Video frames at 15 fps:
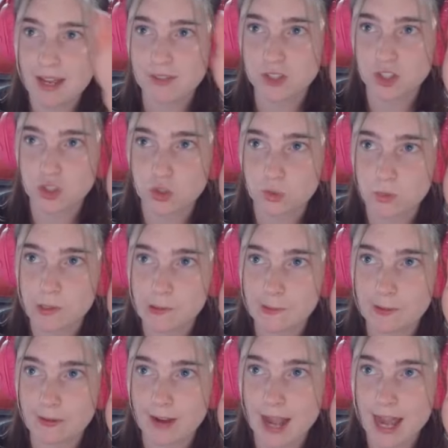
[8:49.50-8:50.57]
have to just
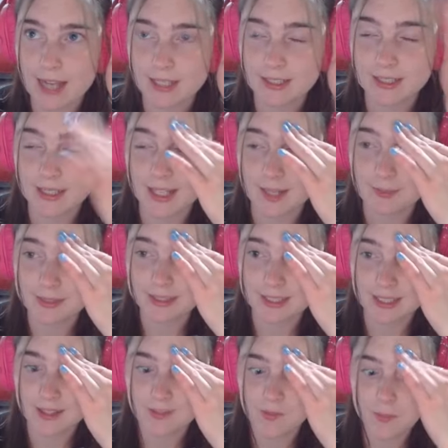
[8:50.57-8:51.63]
re-react again because
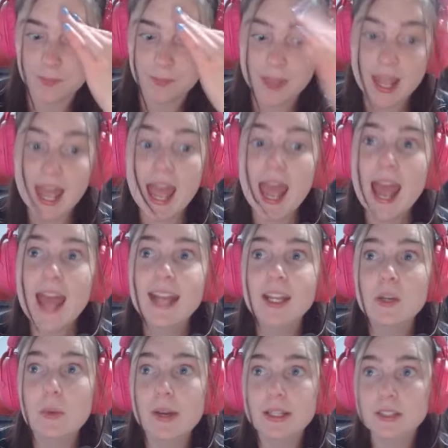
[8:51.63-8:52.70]
I love him.
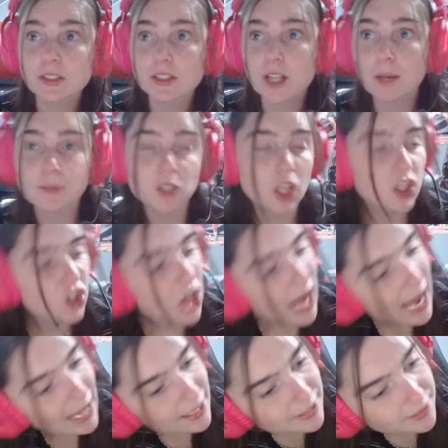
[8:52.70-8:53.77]
Anyway, stop
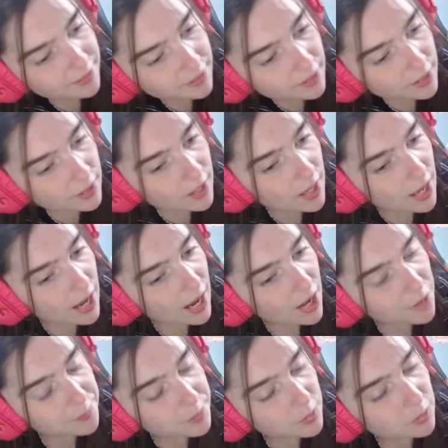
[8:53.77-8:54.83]
chatting. I
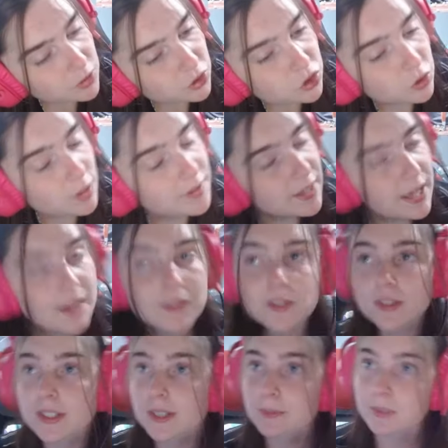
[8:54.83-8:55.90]
hope you all enjoyed that. If
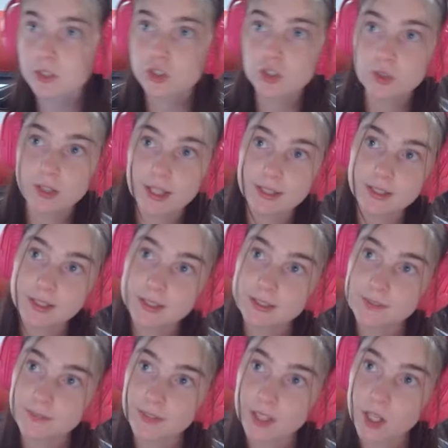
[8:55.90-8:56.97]
you did, make sure you like
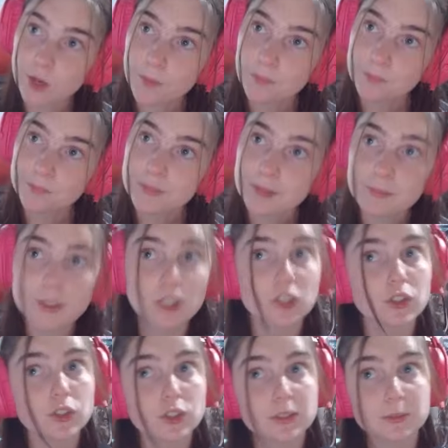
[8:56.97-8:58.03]
this video Make
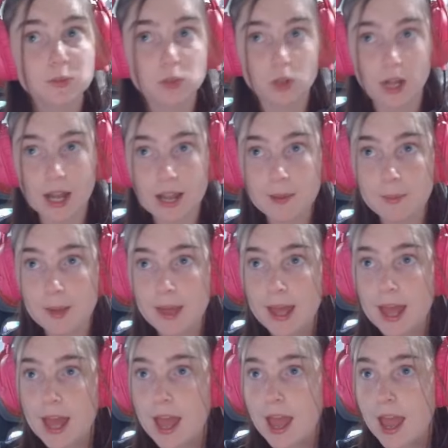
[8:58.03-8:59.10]
sure you subscribe
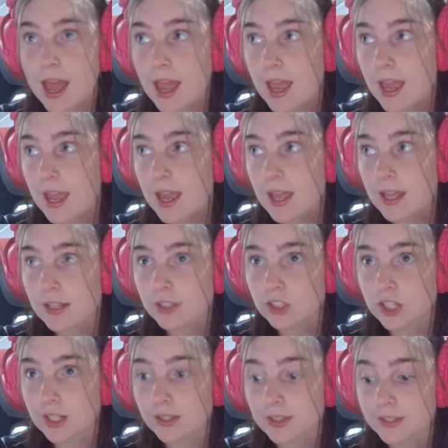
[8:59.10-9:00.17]
and
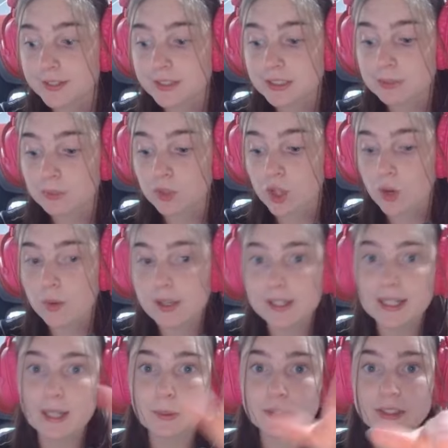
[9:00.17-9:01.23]
check the links below,
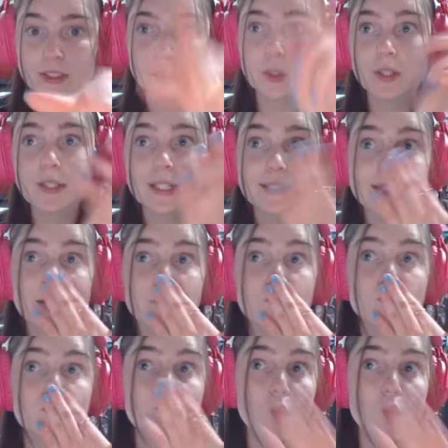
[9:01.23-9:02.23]
and I will see you all next time.